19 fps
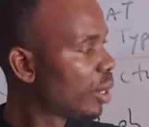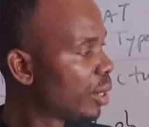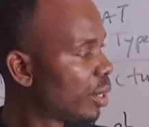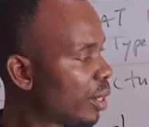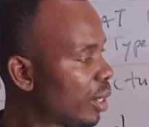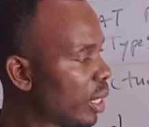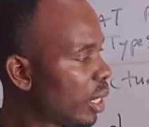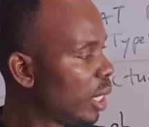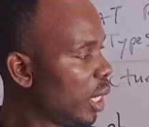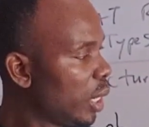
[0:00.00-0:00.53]

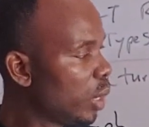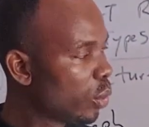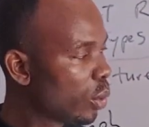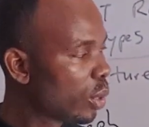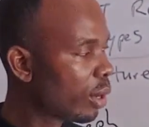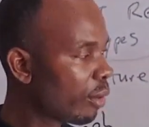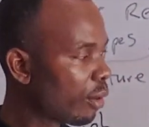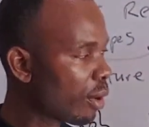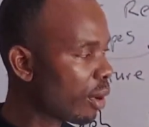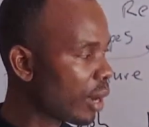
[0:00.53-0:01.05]
look
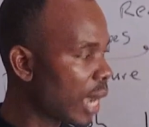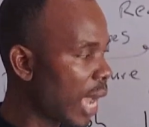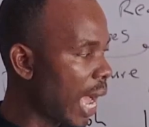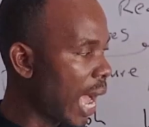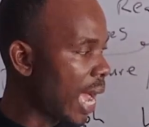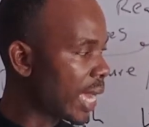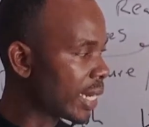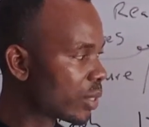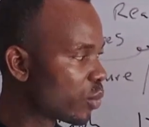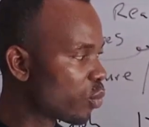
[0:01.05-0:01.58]

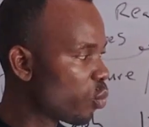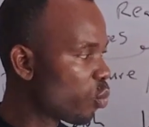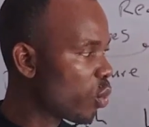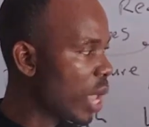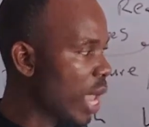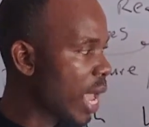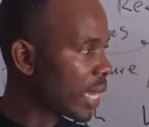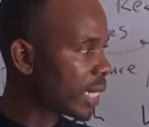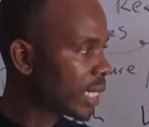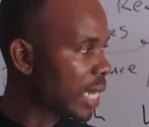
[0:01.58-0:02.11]
at
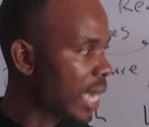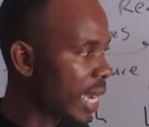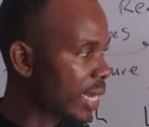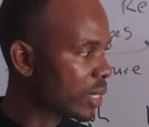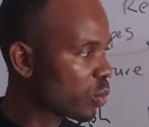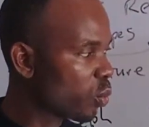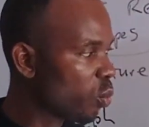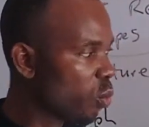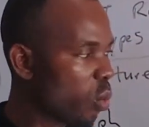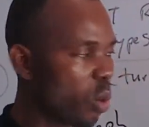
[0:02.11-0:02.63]
where that
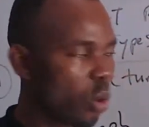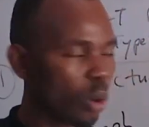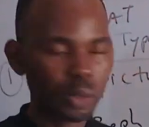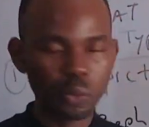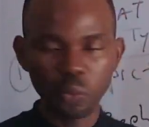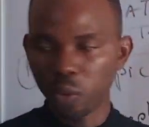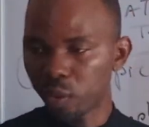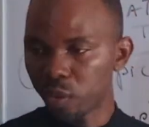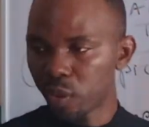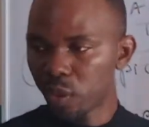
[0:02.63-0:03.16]
word
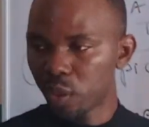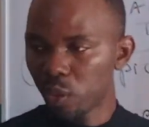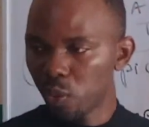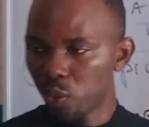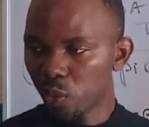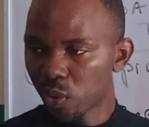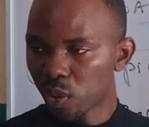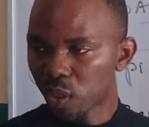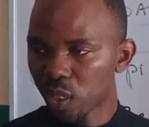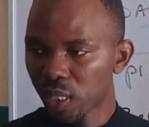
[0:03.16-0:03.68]
was
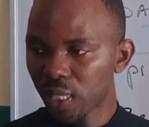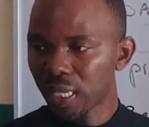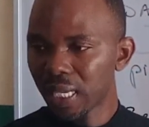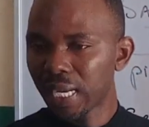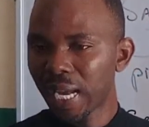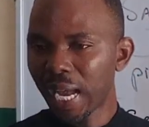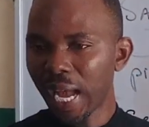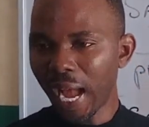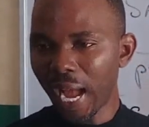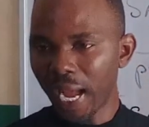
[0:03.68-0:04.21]
used
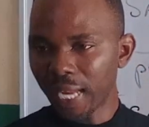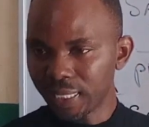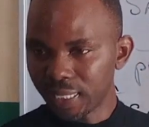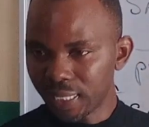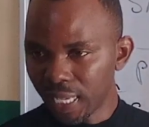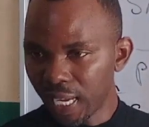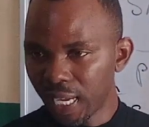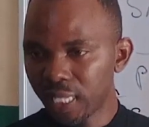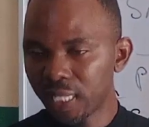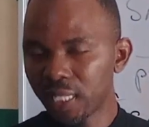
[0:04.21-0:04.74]
and
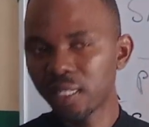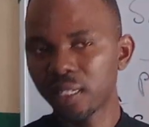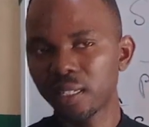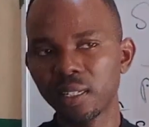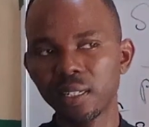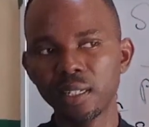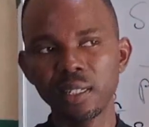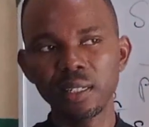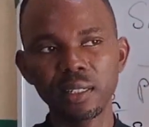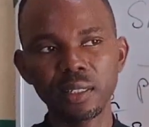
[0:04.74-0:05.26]
then
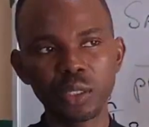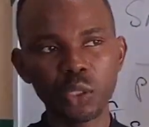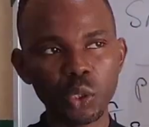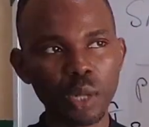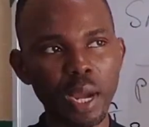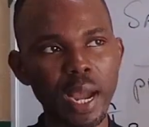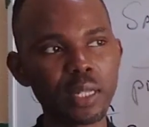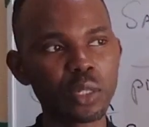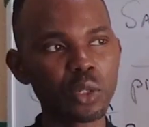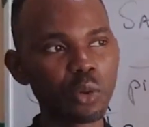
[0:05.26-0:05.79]

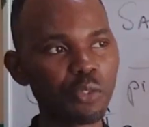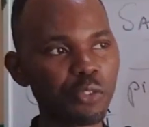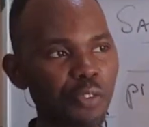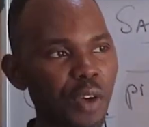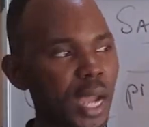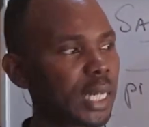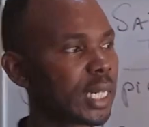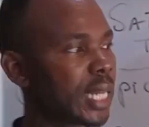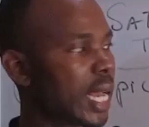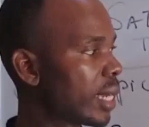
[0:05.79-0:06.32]
try to find
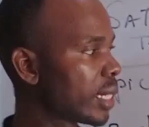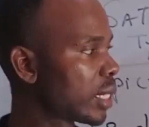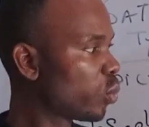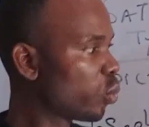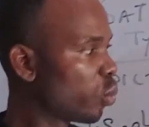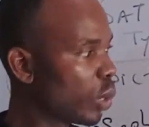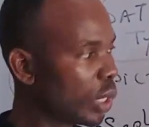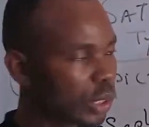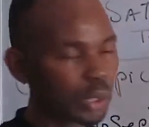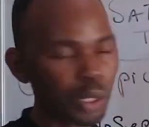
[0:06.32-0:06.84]
out
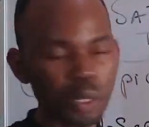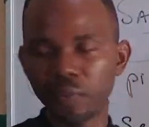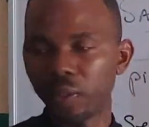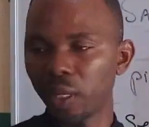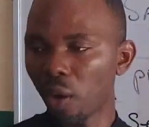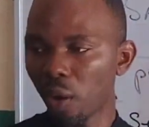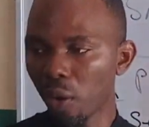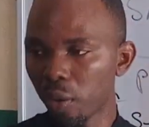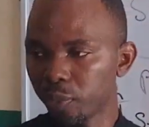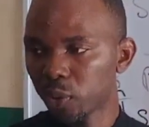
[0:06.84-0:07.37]
which of the
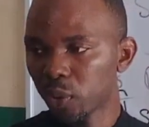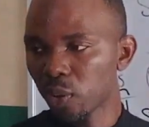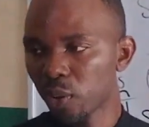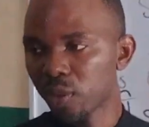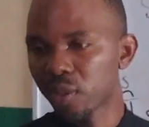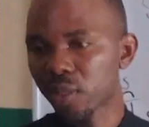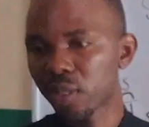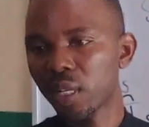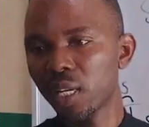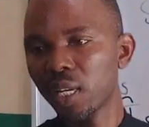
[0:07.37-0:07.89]

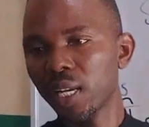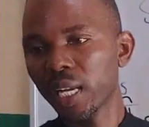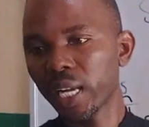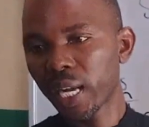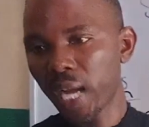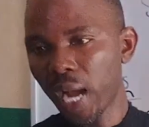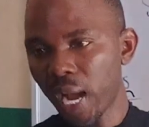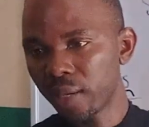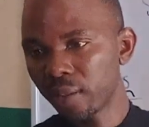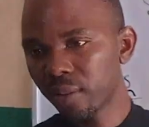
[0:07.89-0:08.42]
options
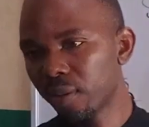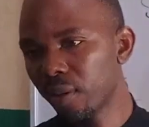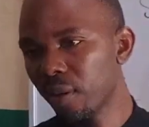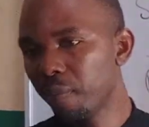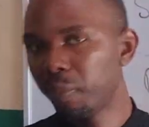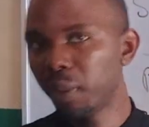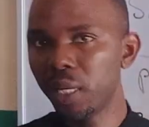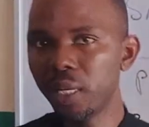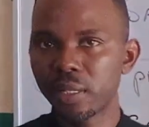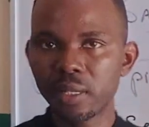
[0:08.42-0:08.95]
can
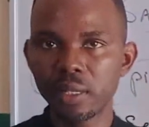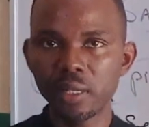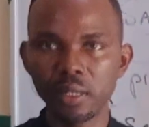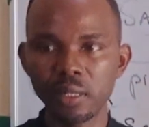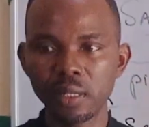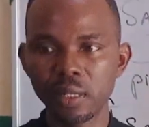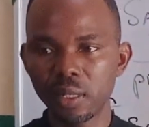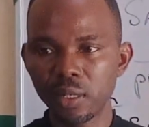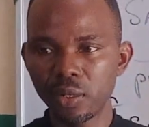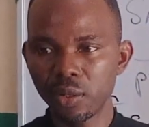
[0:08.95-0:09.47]
replace
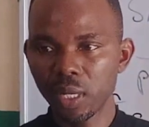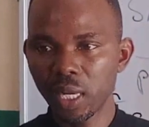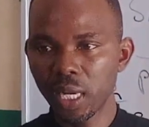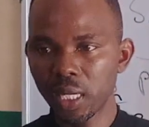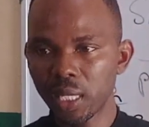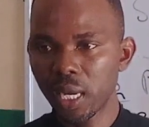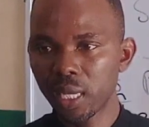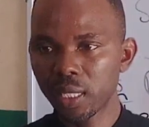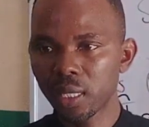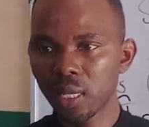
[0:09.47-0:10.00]
it. Do you get
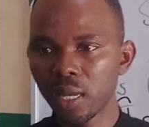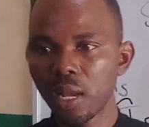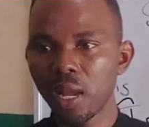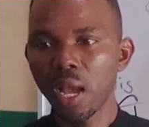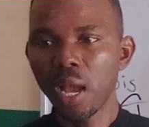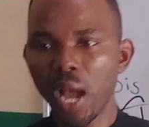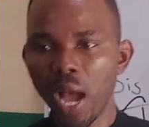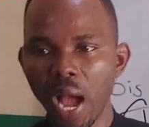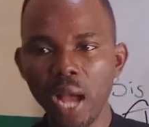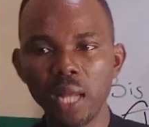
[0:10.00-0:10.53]
that?
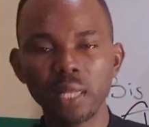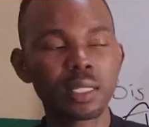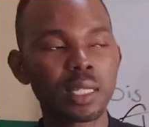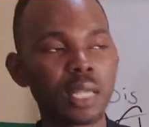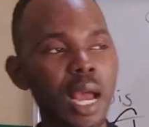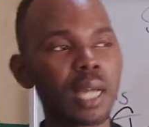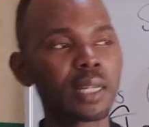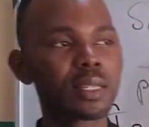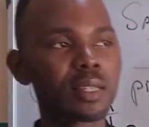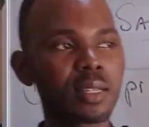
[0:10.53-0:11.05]

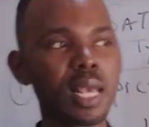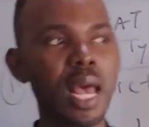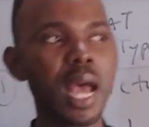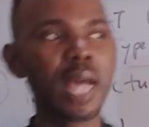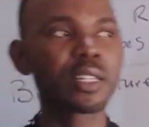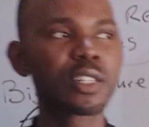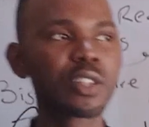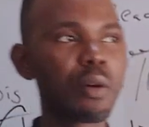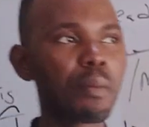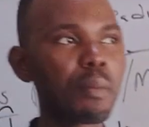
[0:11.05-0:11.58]
And SAP
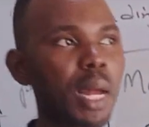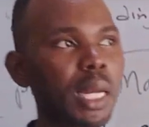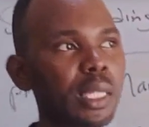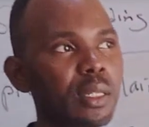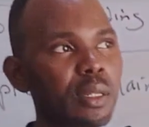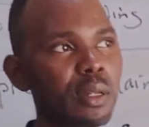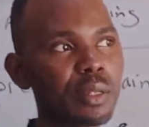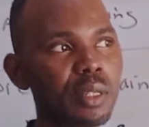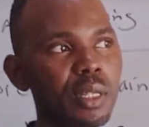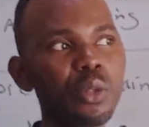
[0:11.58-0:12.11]
normally
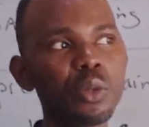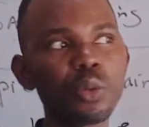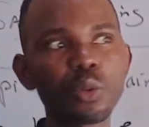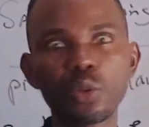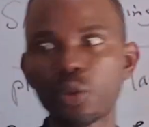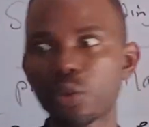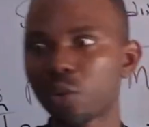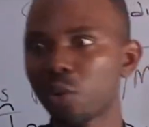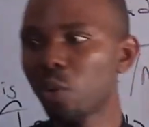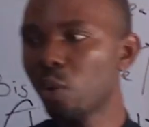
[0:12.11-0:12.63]
doesn't use
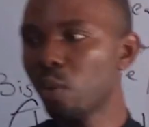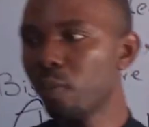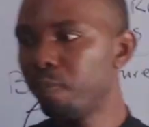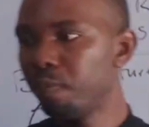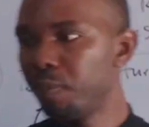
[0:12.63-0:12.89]
so